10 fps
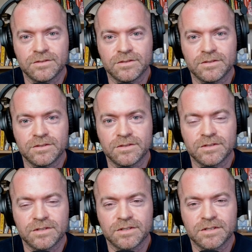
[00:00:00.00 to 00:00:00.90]

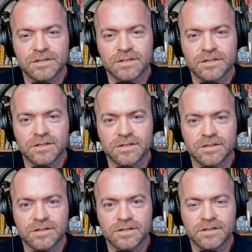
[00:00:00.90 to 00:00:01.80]

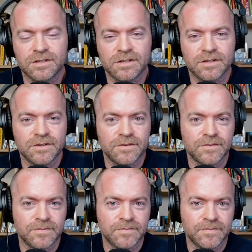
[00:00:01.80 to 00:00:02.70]

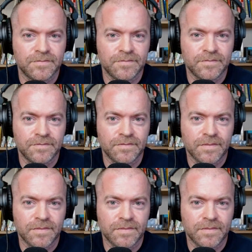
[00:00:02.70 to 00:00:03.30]
[no speech]